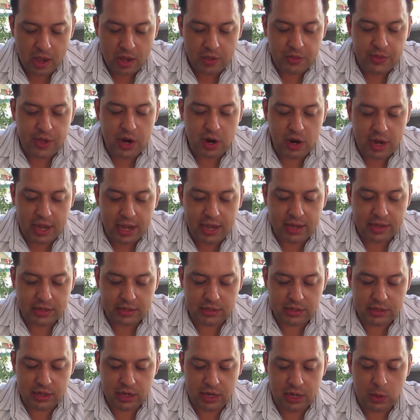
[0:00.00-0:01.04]
there
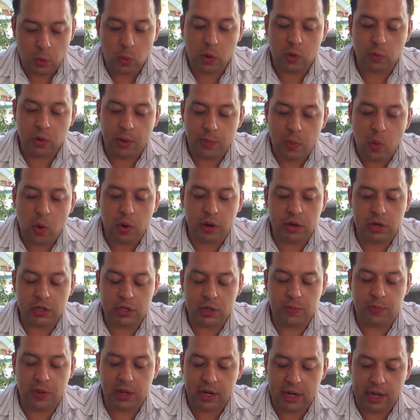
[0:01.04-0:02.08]
is, in one reporter's
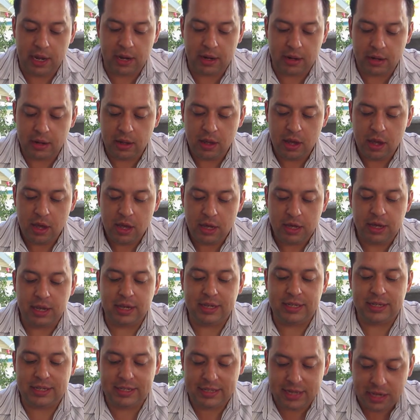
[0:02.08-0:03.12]
opinion,
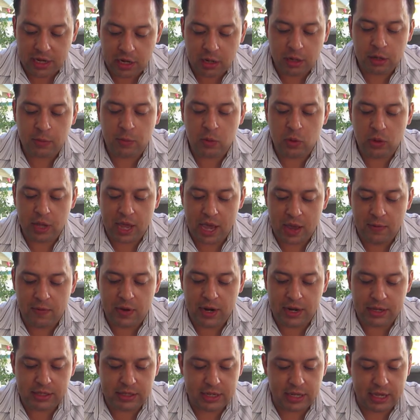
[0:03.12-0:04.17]
considerable
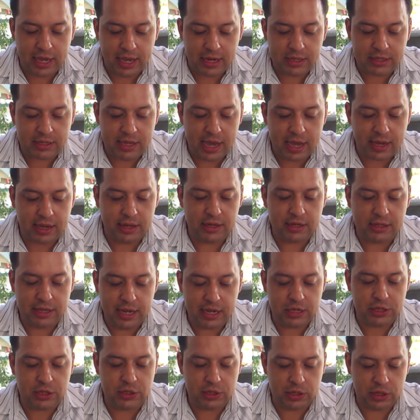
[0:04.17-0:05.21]
evidence against that
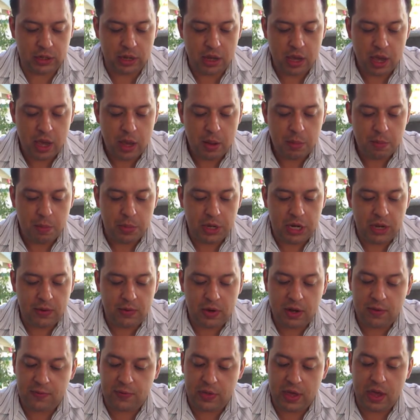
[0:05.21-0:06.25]
contention. But
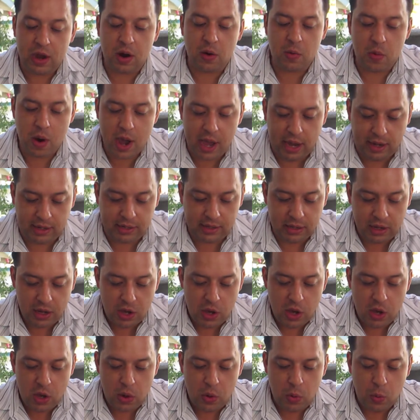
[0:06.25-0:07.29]
even if they are right,
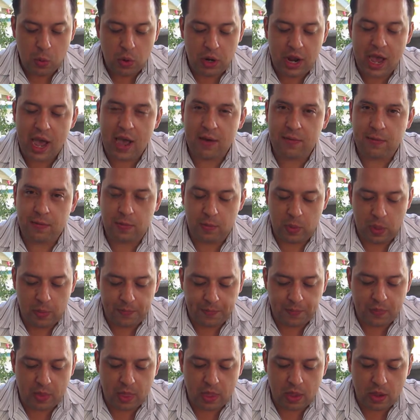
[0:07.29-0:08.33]
what have
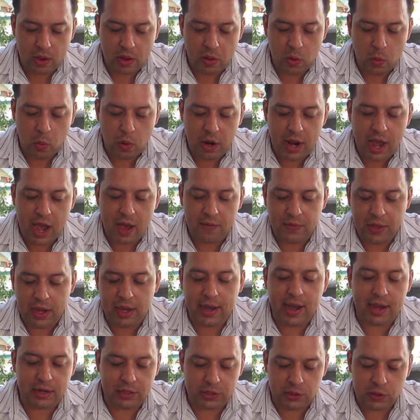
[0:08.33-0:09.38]
they
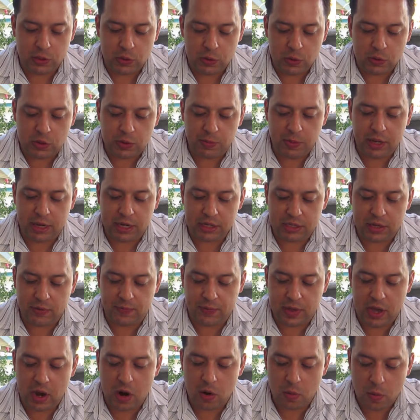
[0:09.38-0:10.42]
got to lose? Because
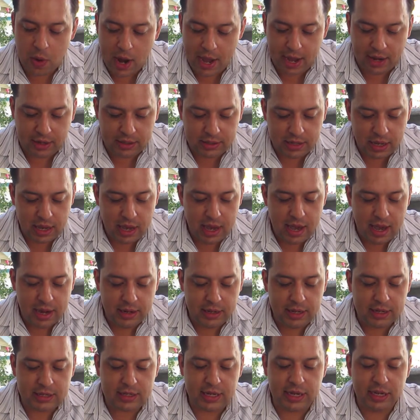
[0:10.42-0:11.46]
if they are right,
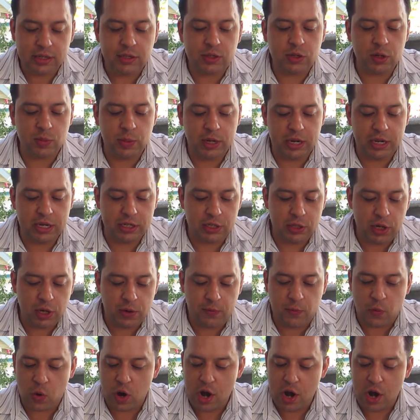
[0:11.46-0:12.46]
and this instrument is good for